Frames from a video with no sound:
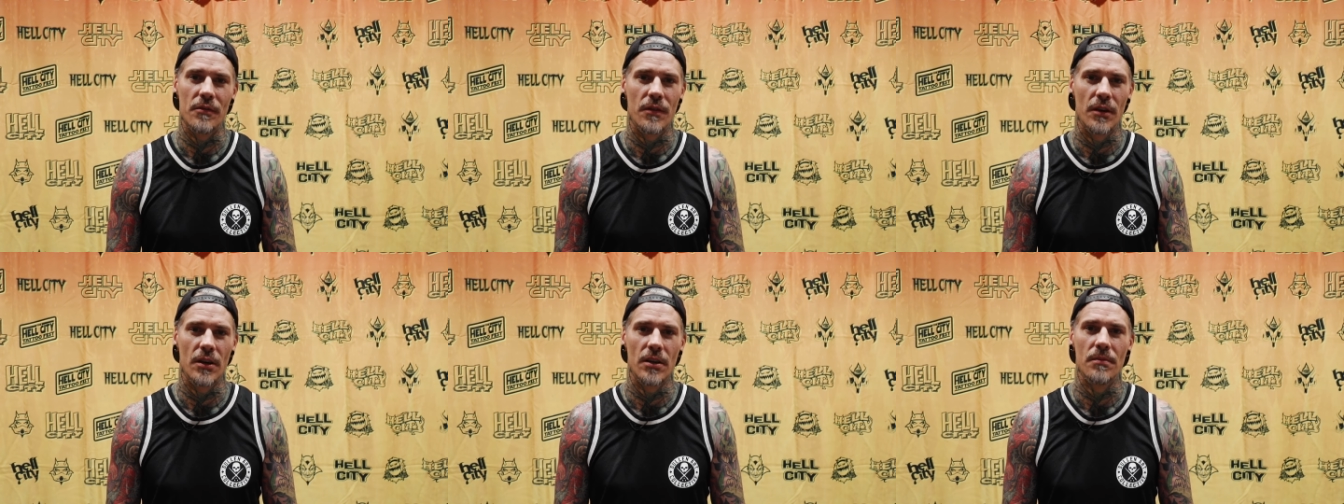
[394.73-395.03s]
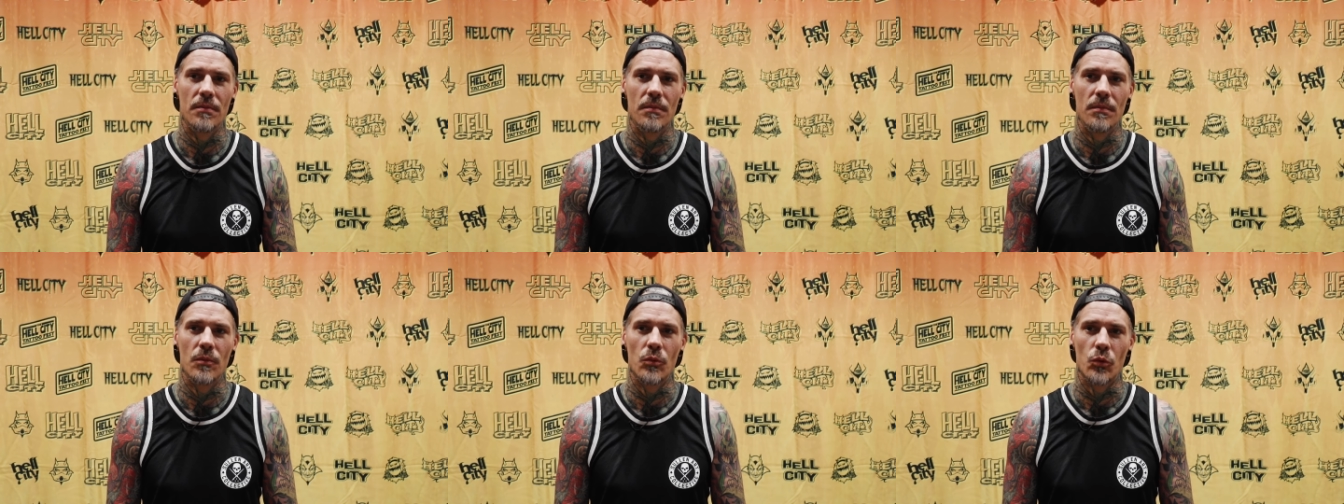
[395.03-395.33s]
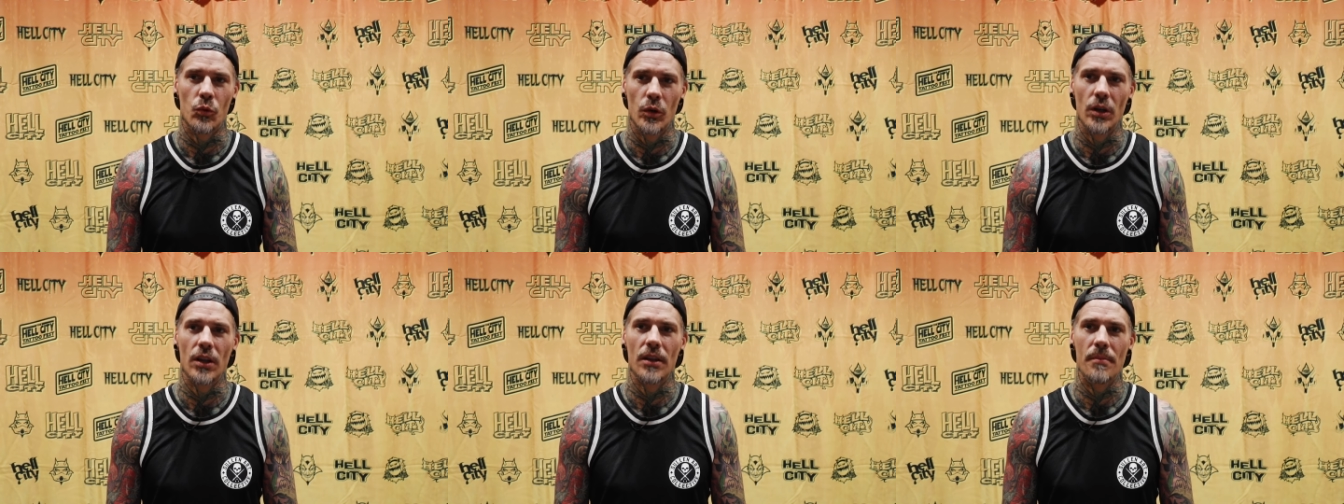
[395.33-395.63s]
fun,
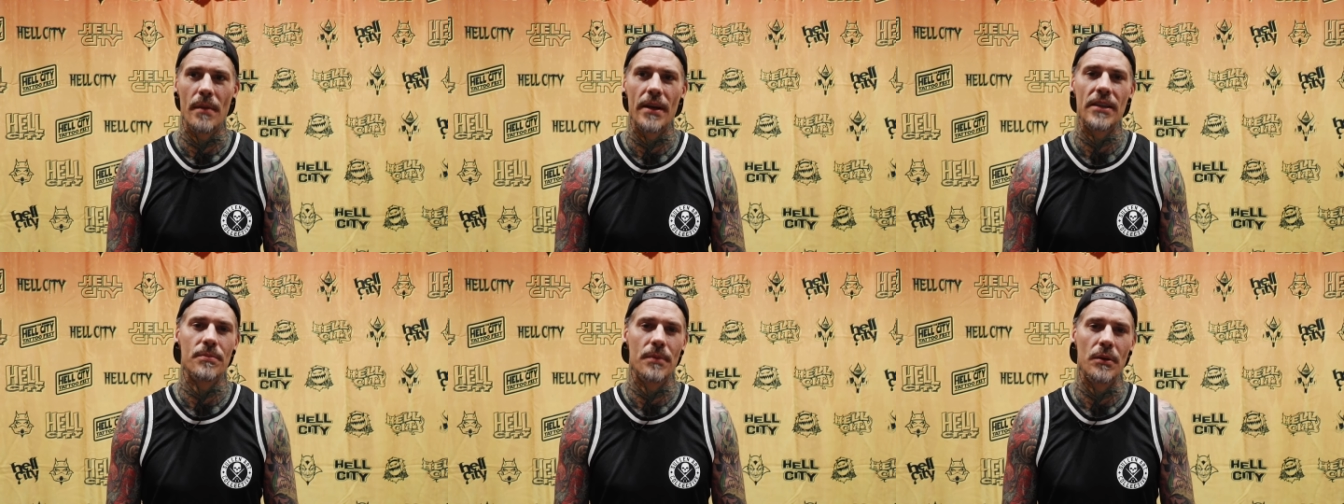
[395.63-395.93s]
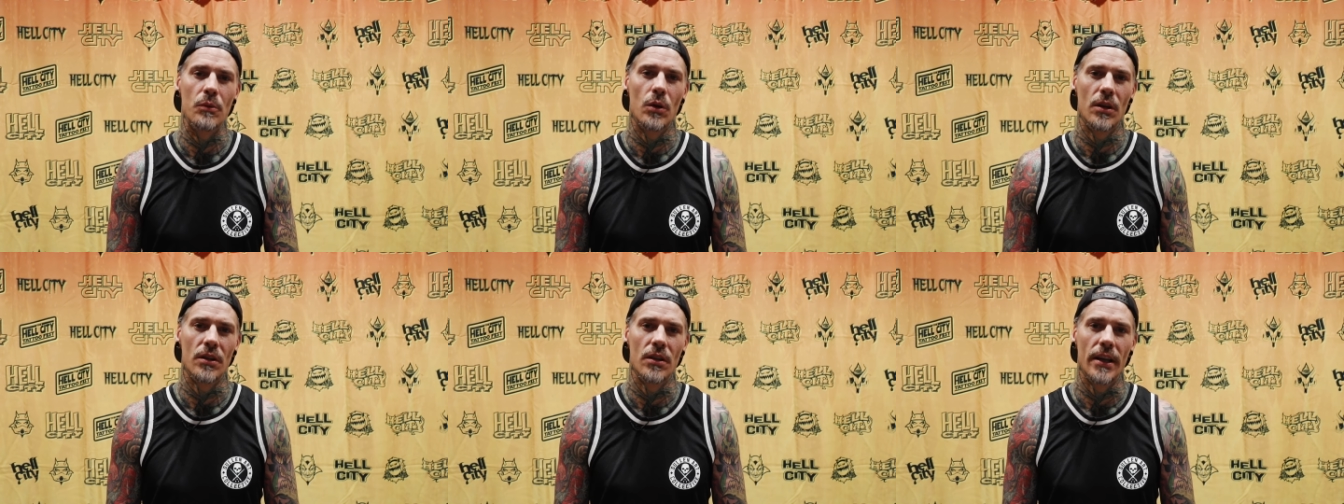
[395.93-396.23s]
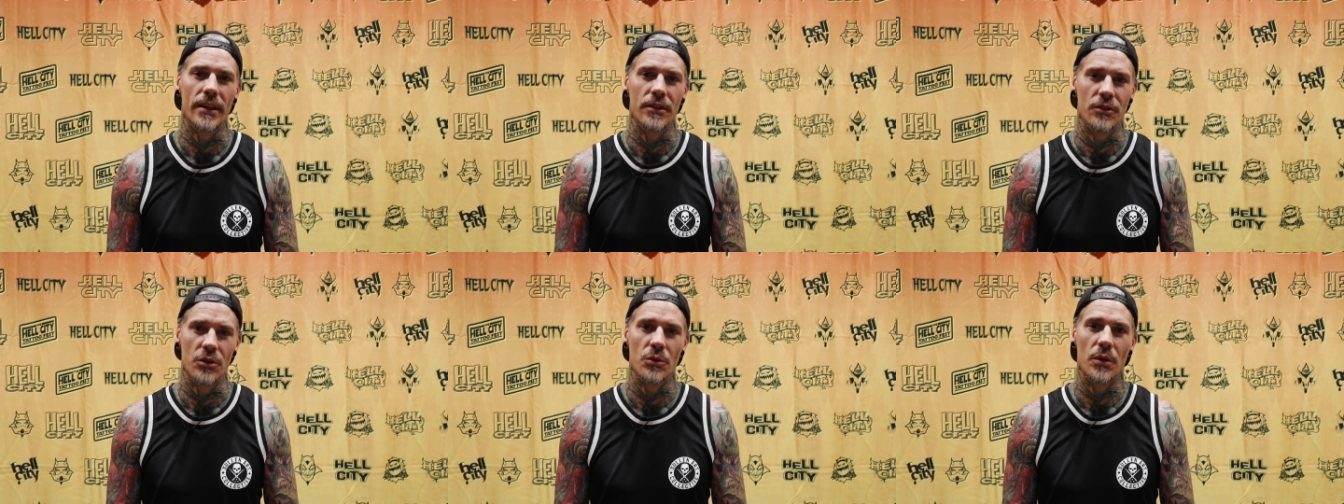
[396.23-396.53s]
really makes me want to
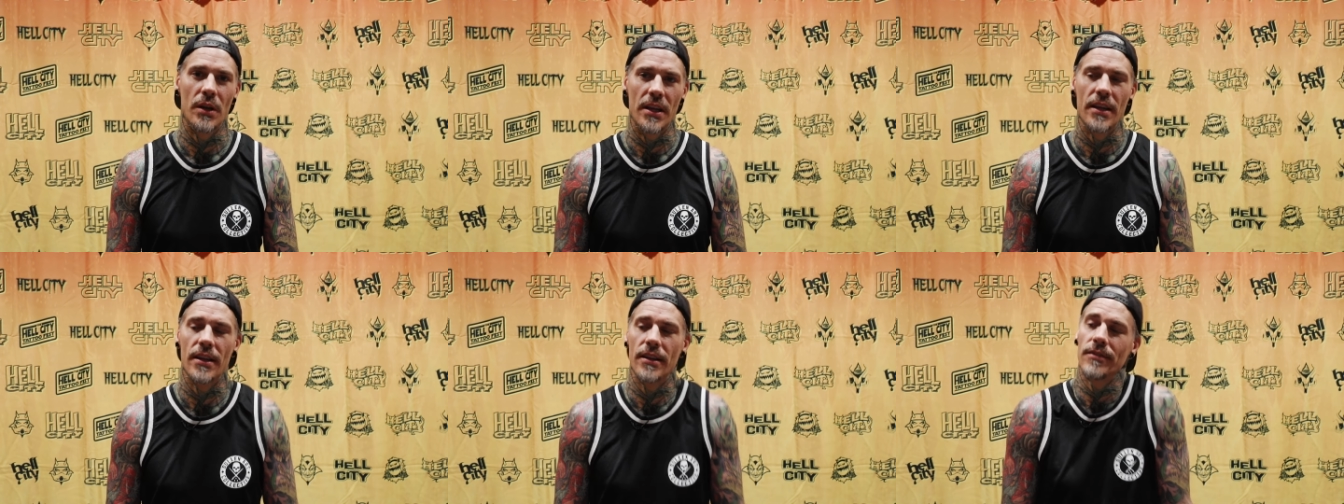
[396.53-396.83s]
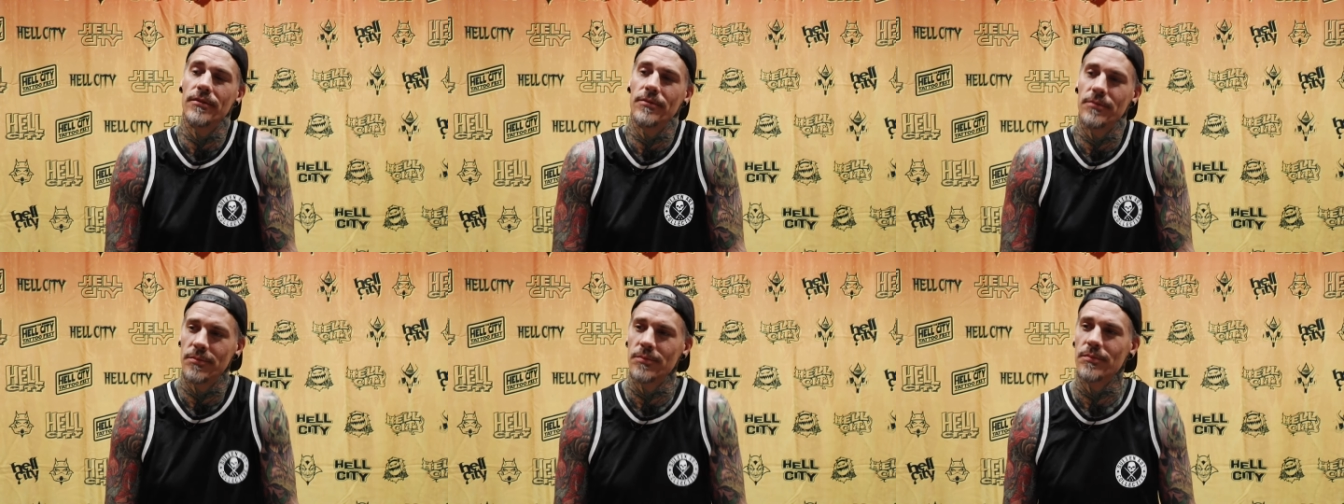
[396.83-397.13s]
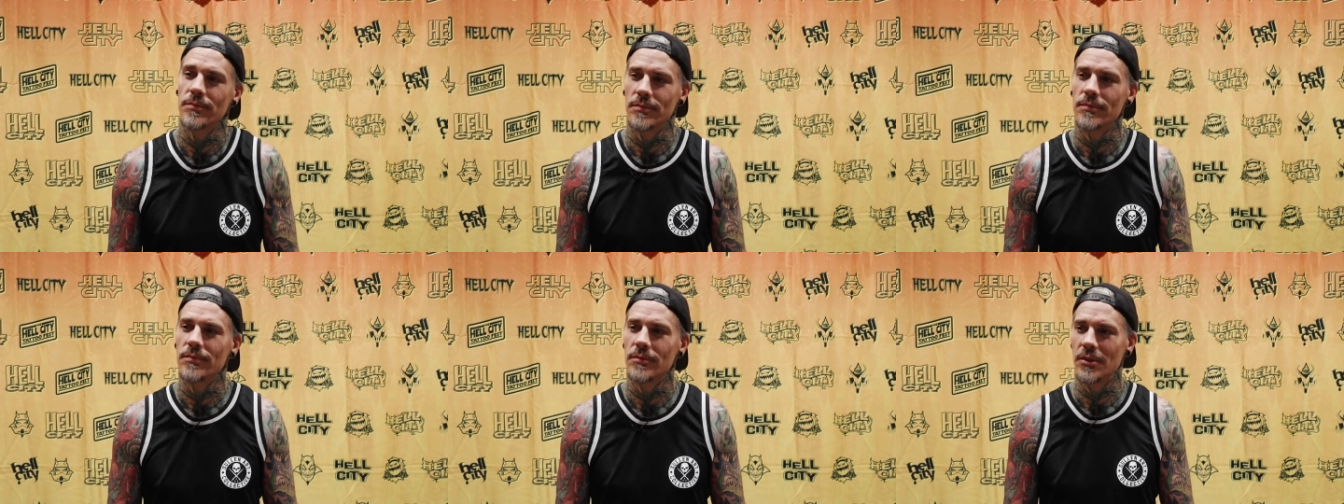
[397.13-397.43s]
like do it again.
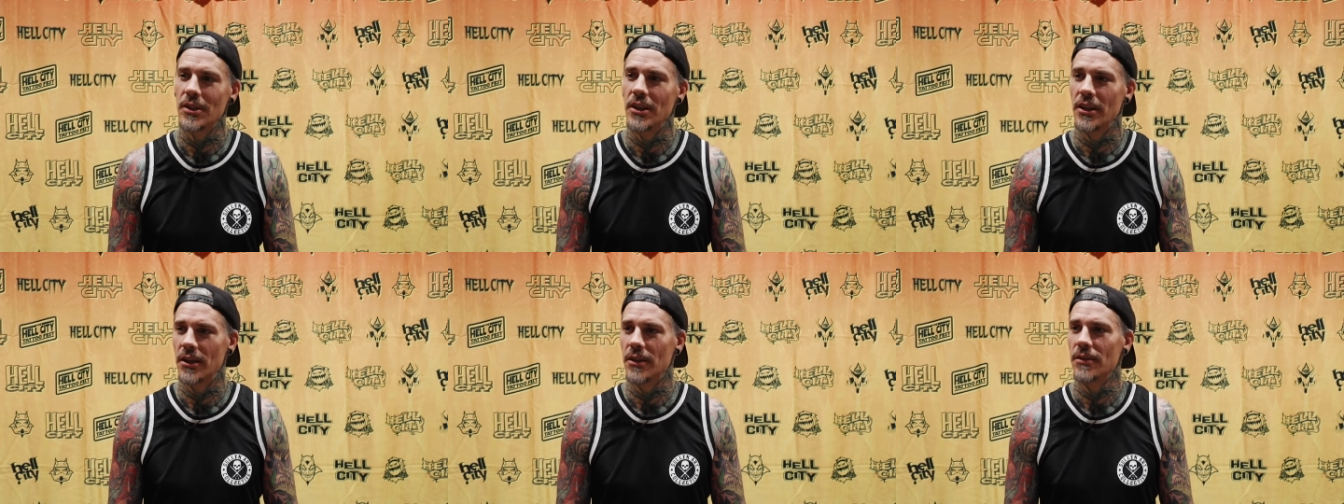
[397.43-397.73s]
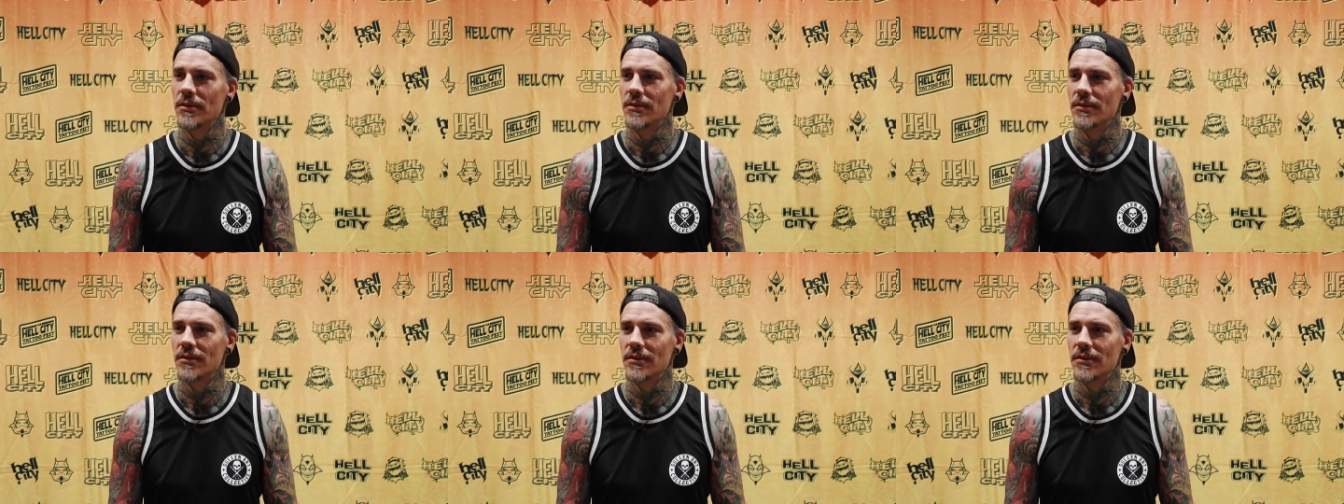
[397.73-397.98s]
You know.